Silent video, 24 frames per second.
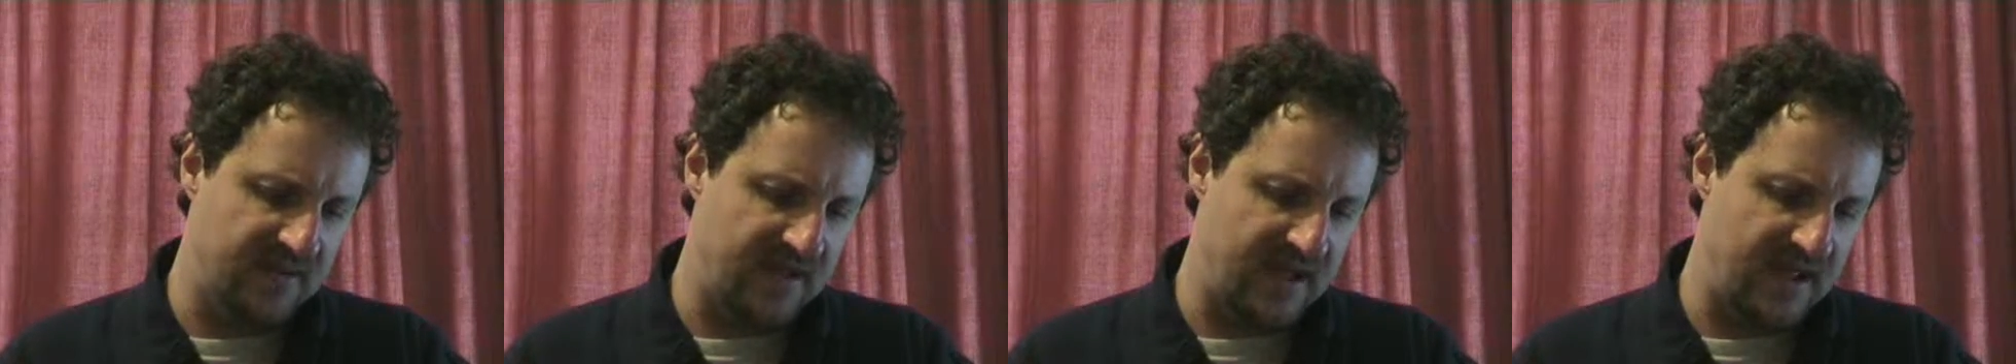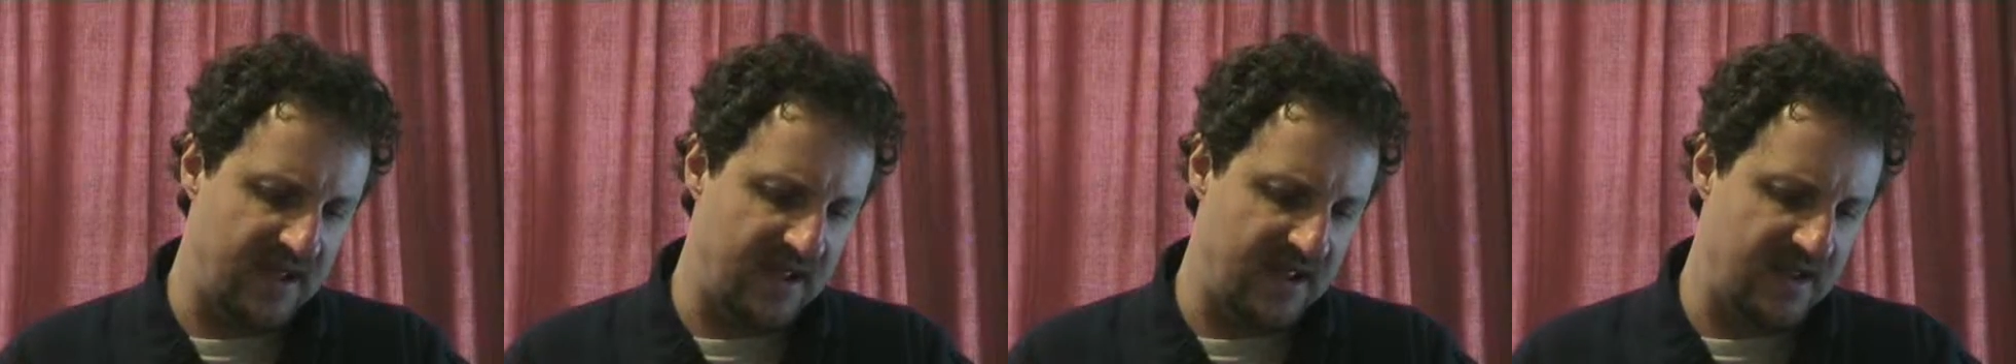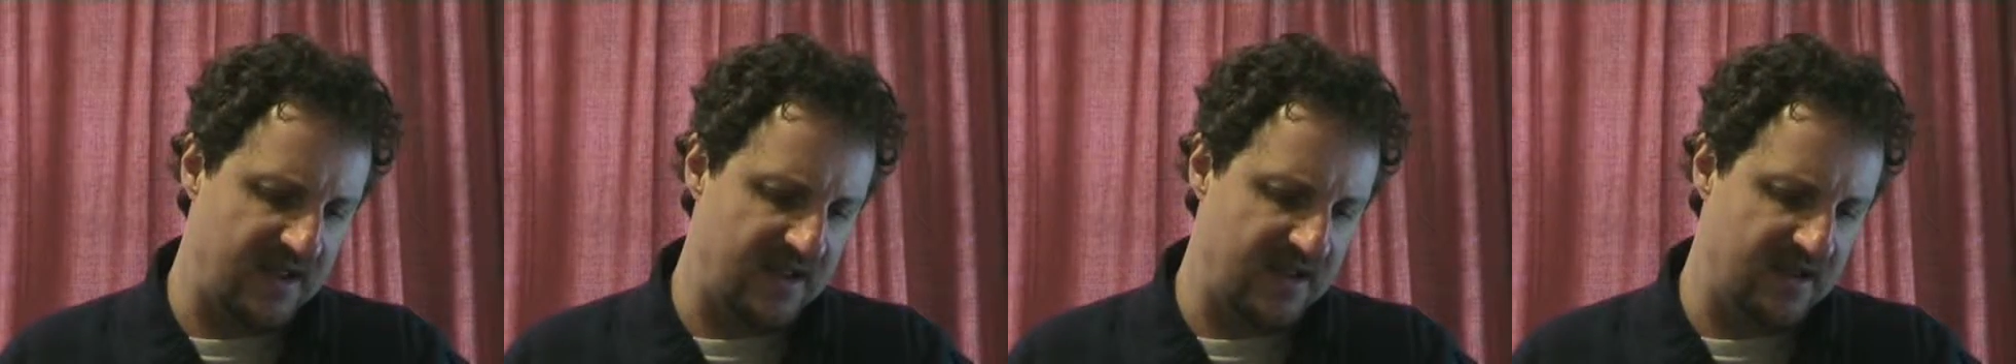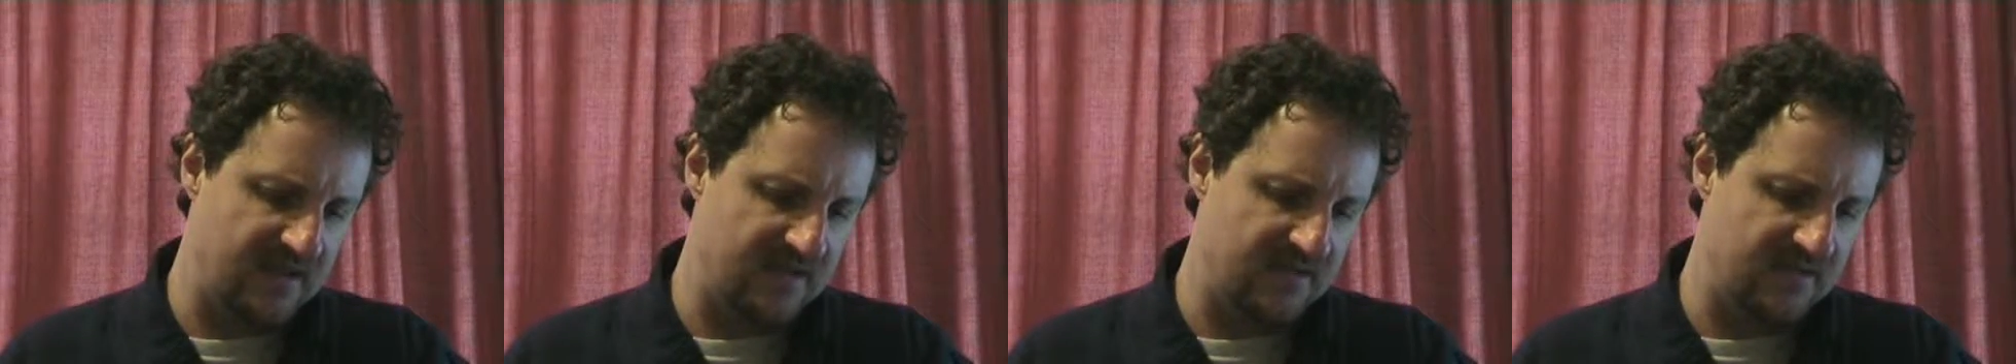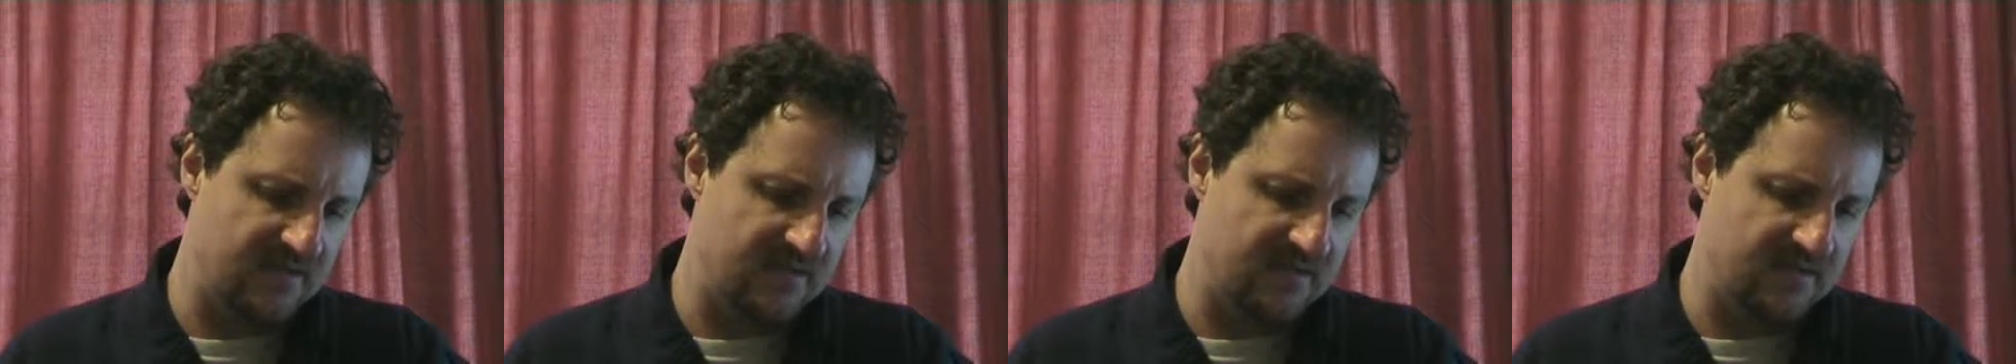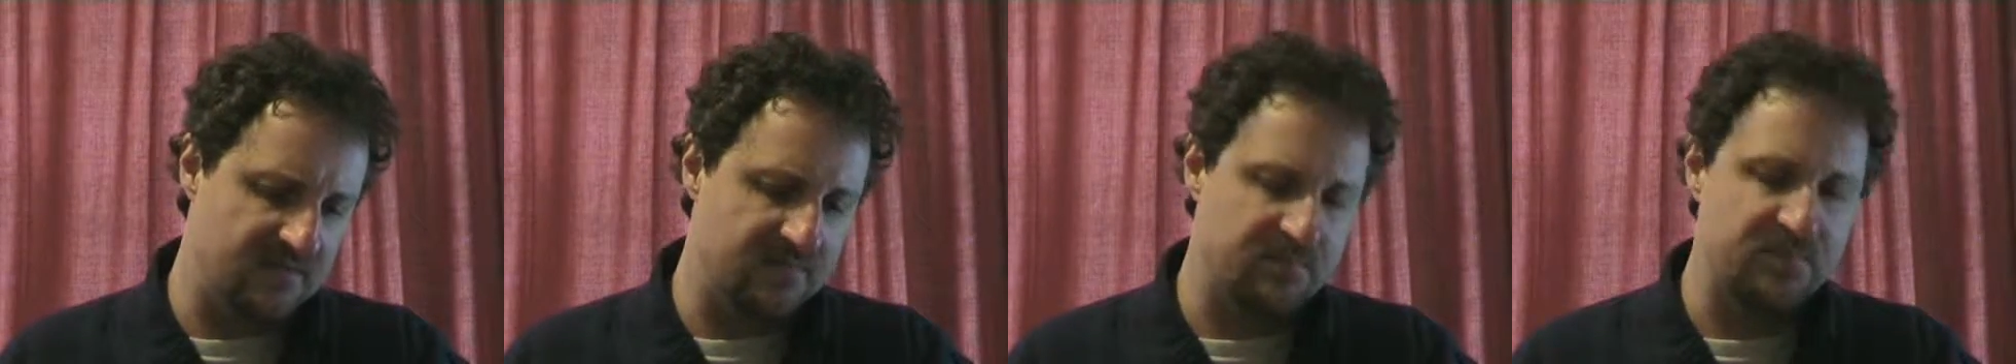
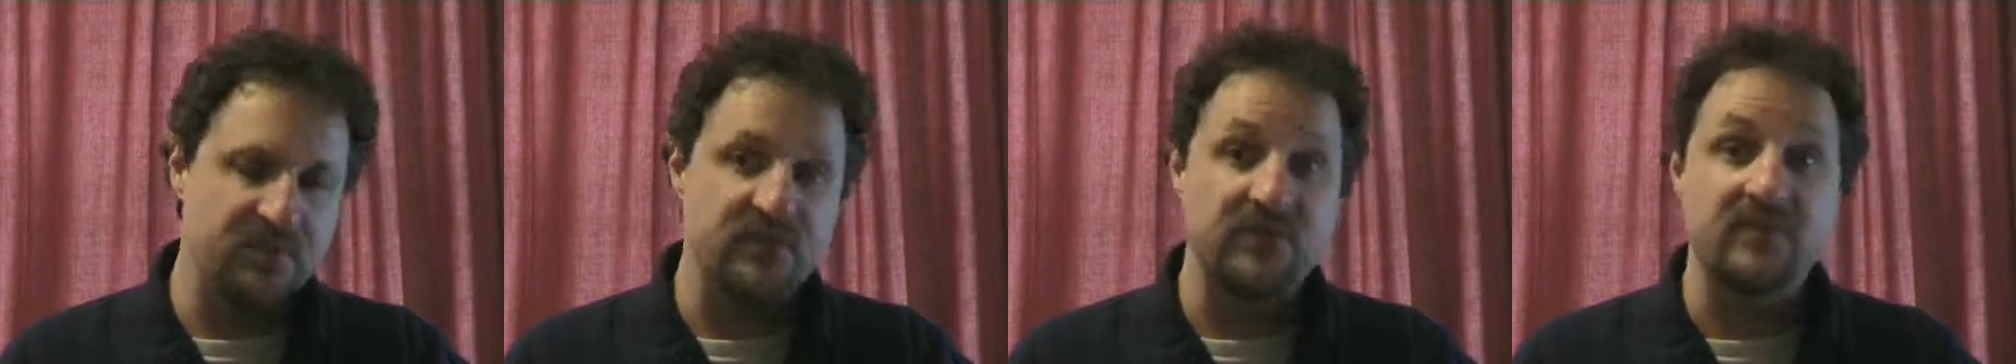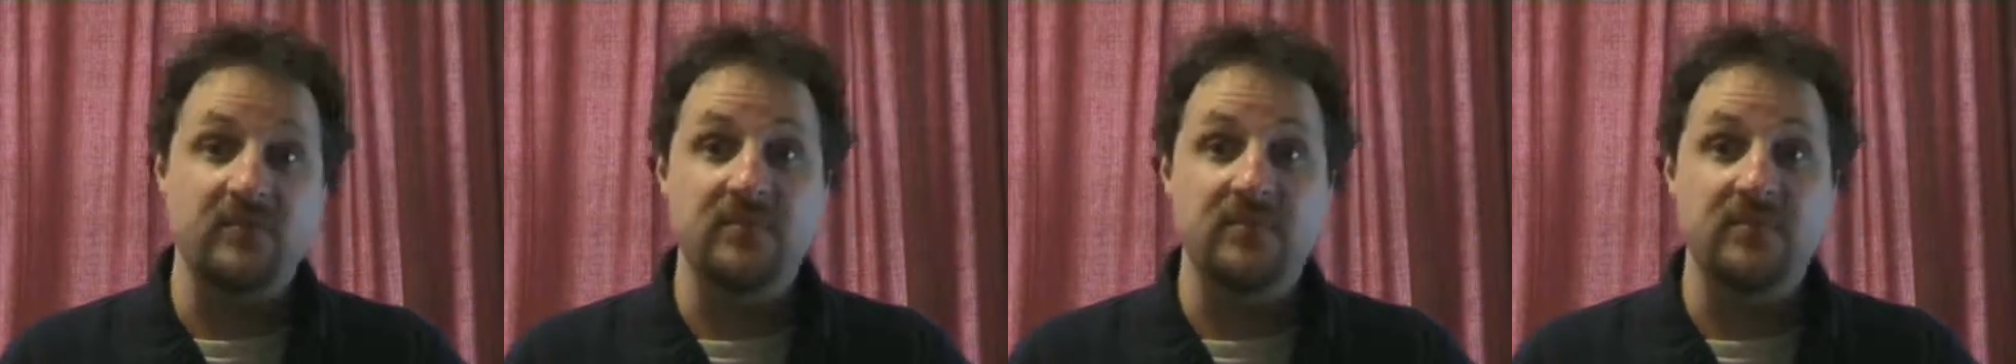and put